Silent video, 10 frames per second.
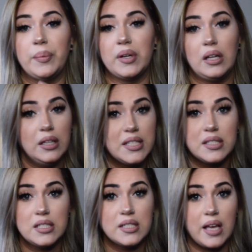I'm going to list
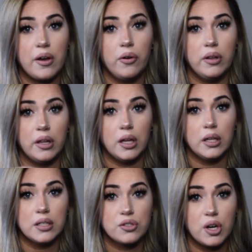the discount code in
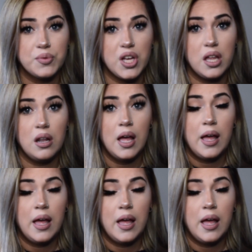the description.